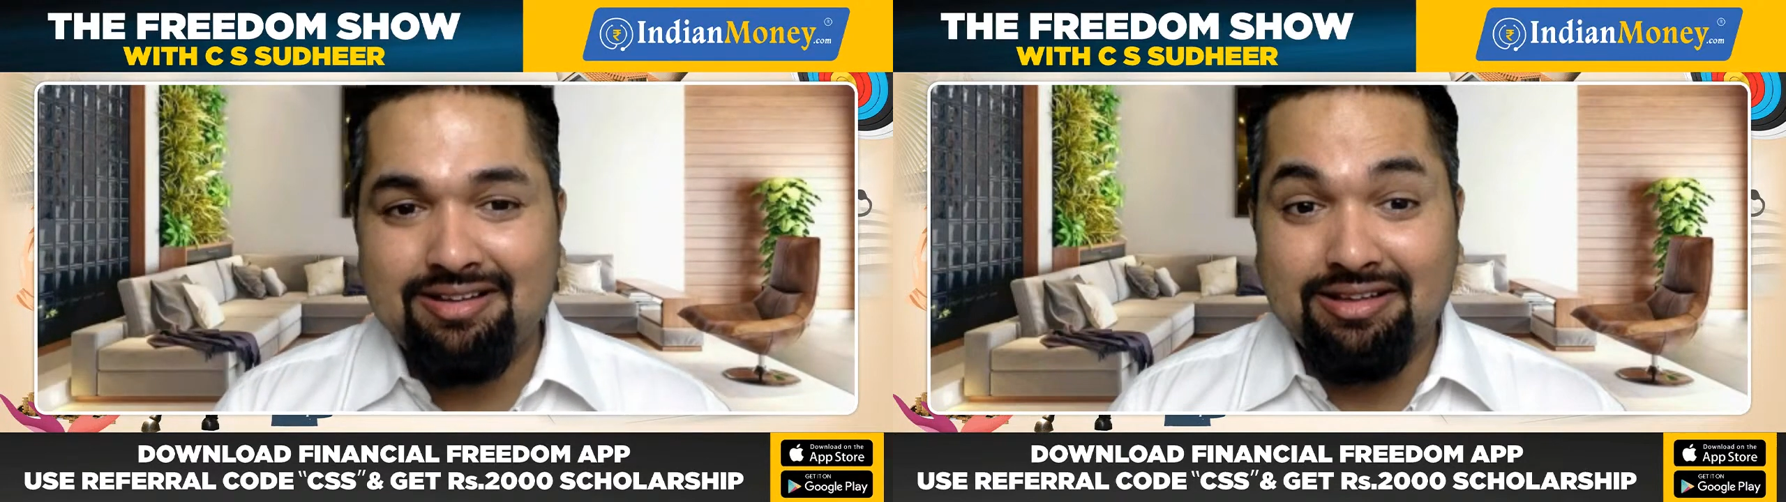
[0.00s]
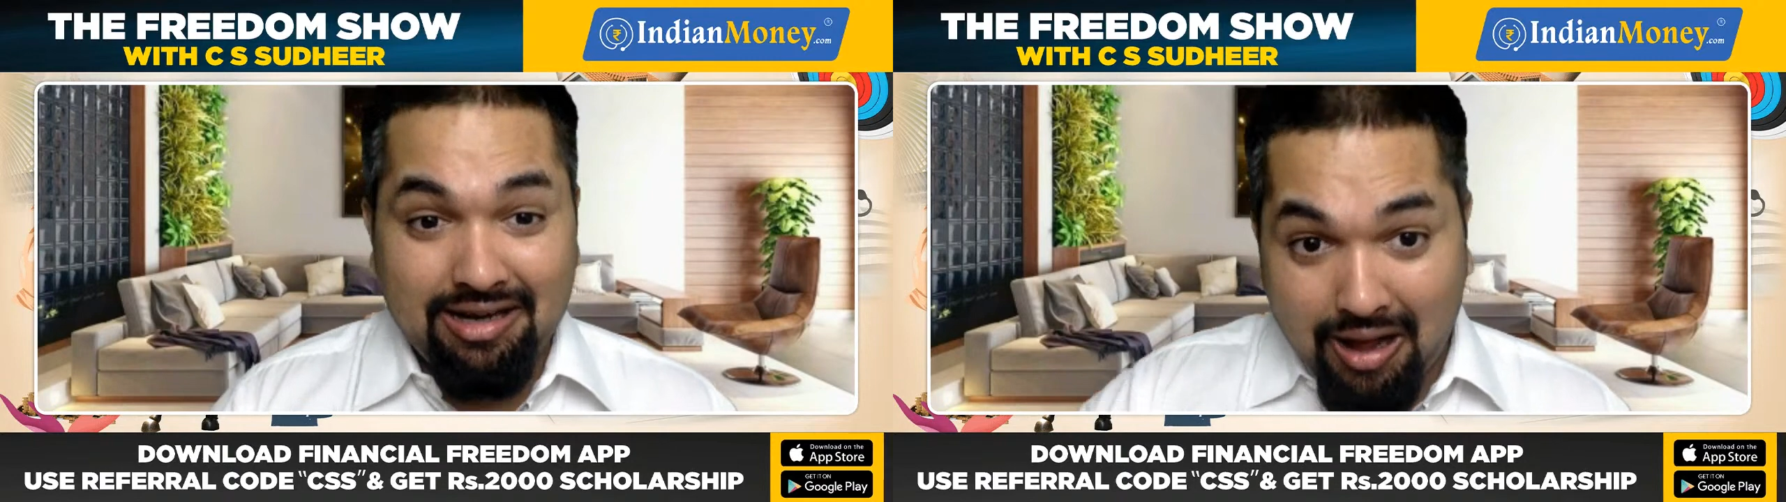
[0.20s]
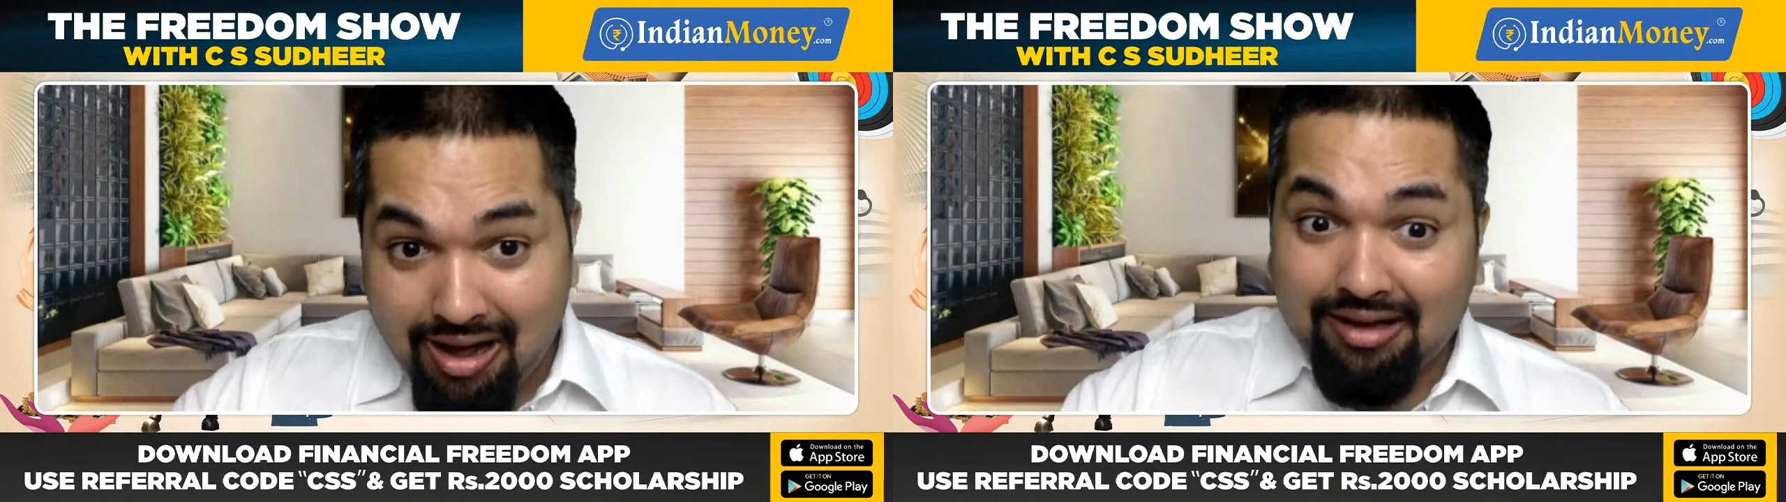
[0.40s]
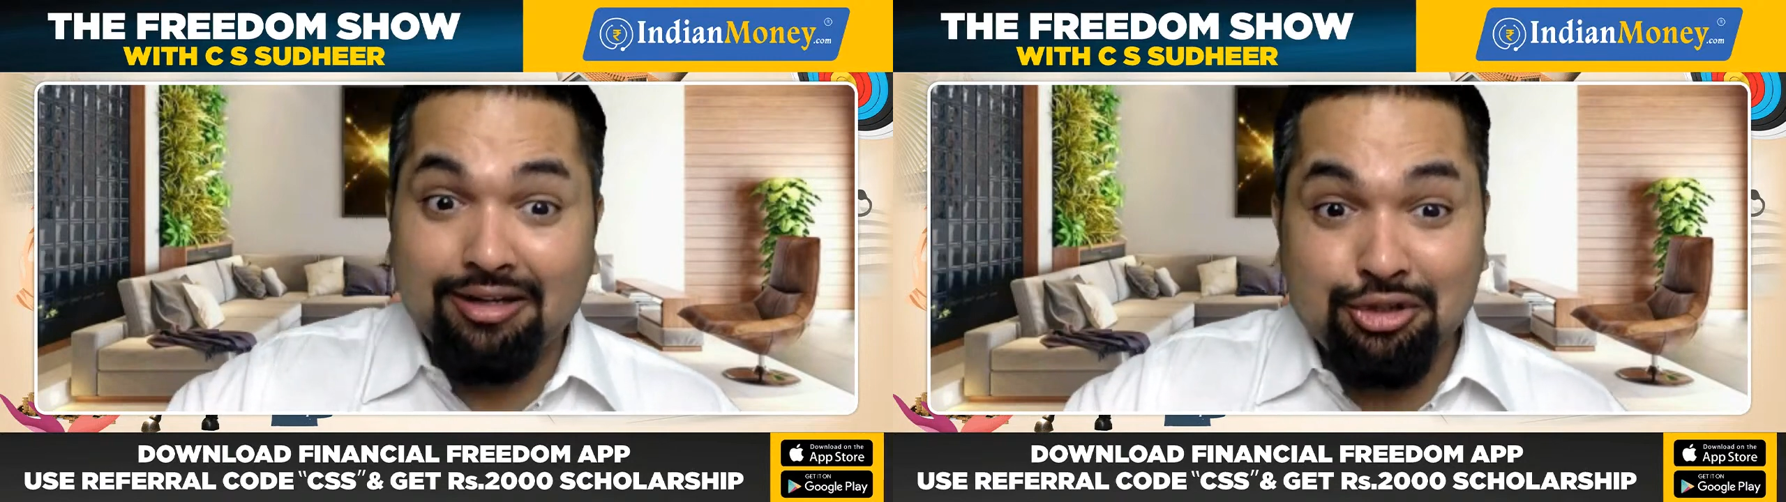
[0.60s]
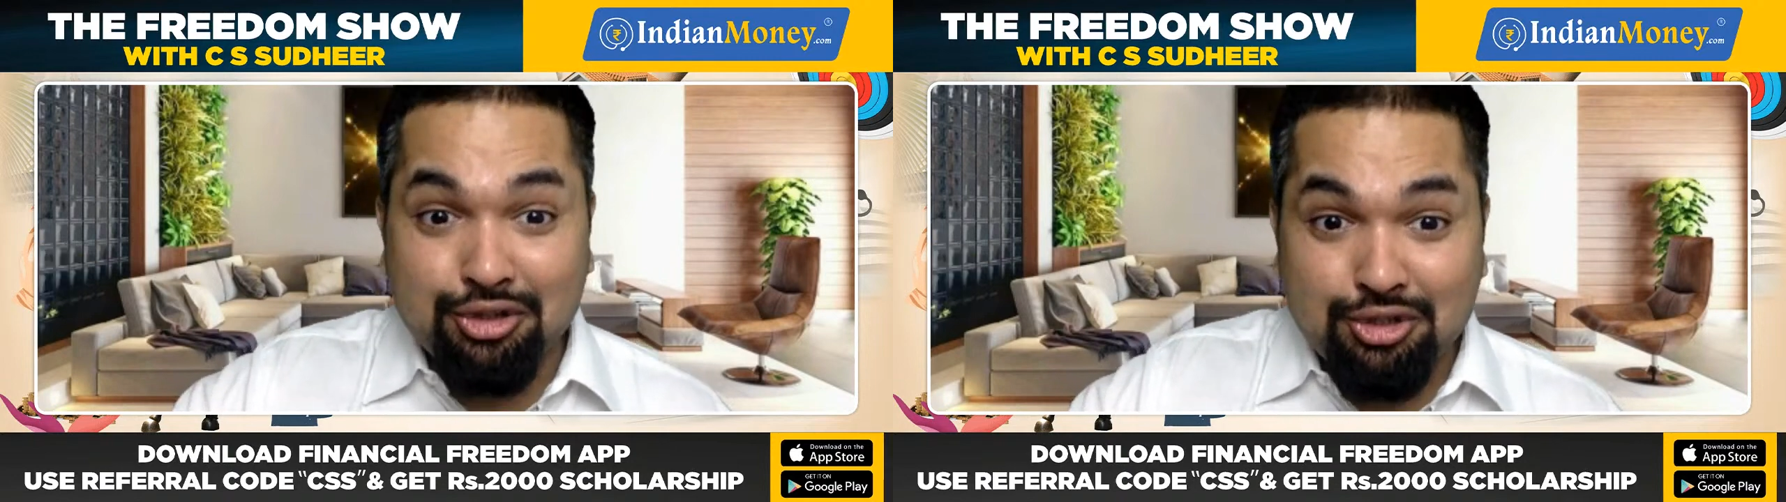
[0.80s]
Then
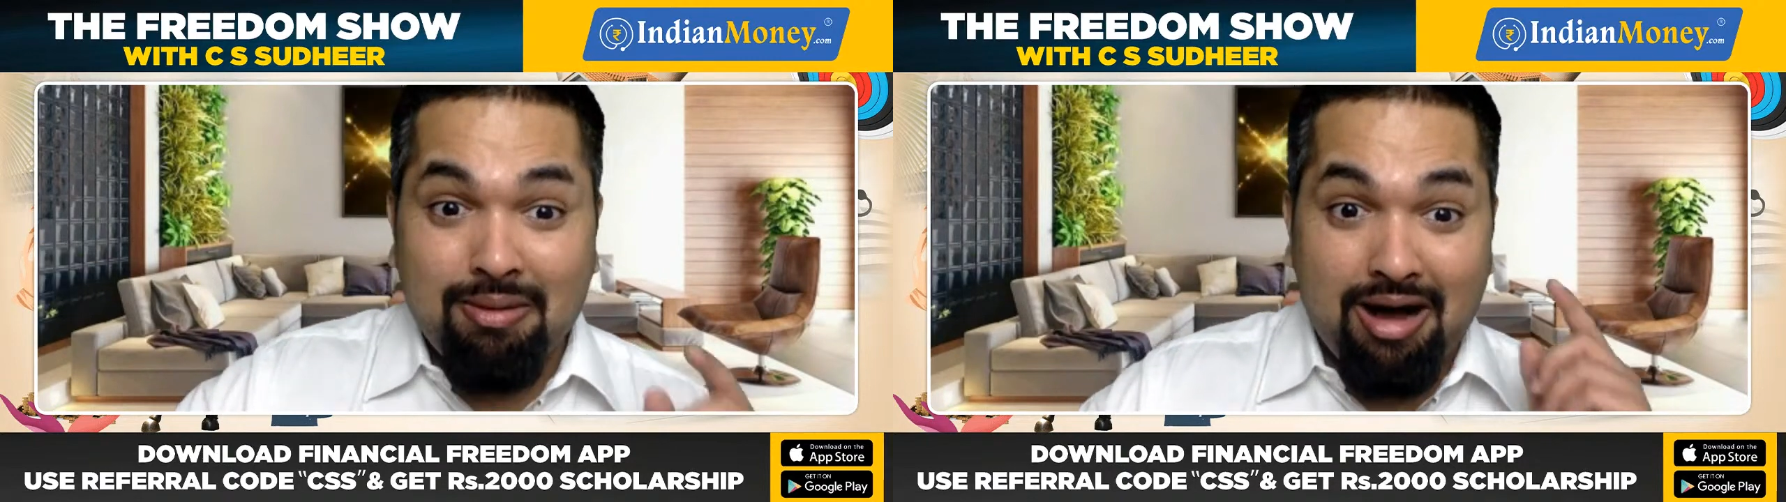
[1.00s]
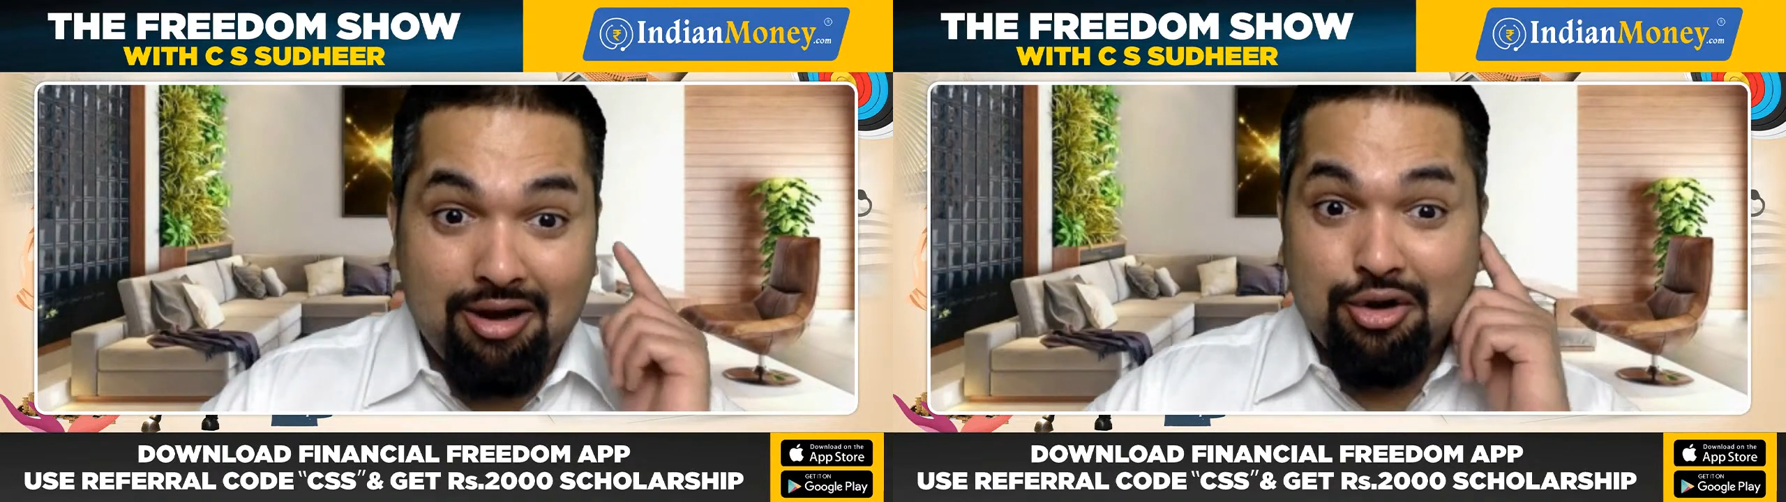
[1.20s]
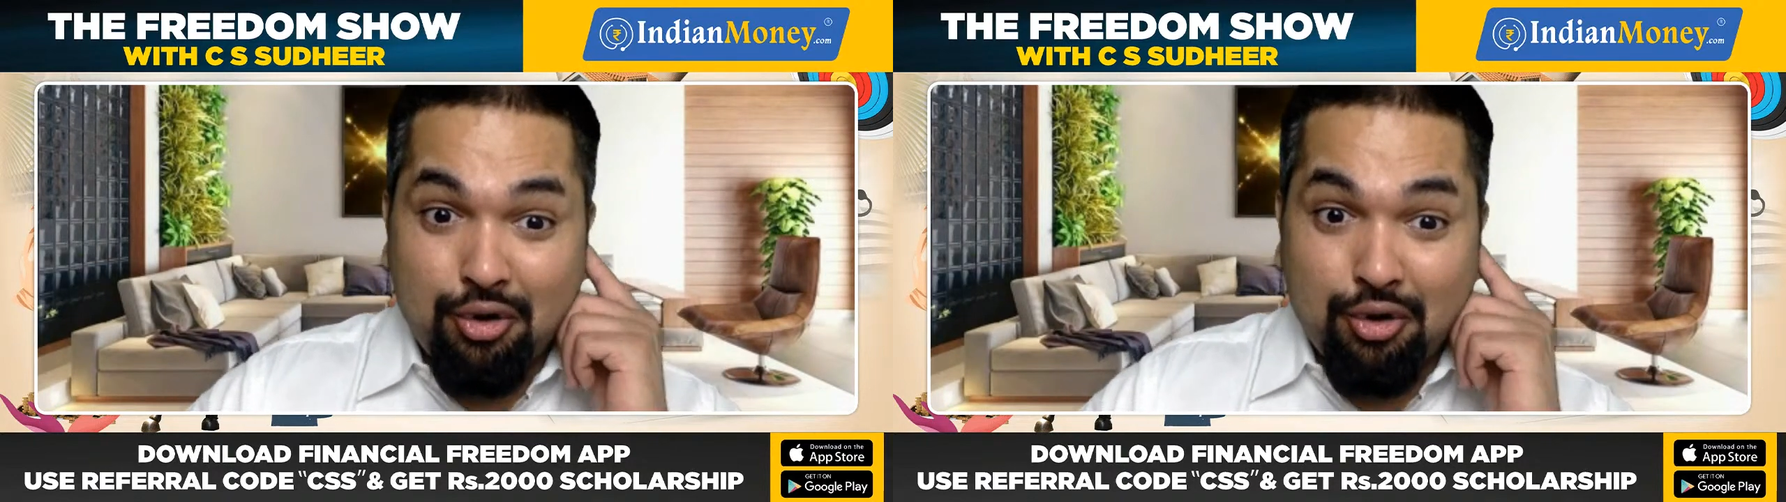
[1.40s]
Anand Kumar,